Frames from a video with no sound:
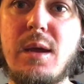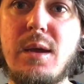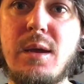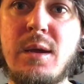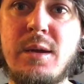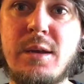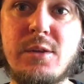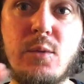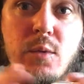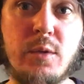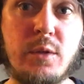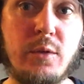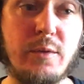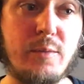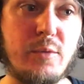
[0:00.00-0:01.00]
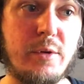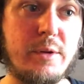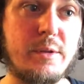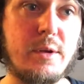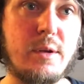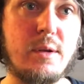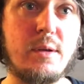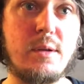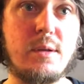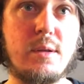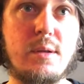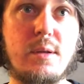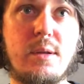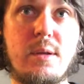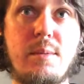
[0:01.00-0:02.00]
it isn't with Löwen Prisa,
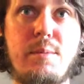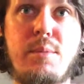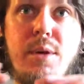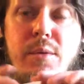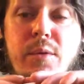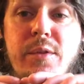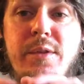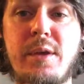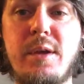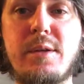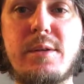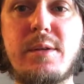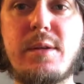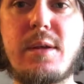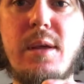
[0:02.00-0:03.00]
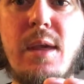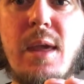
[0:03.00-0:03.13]
but with this,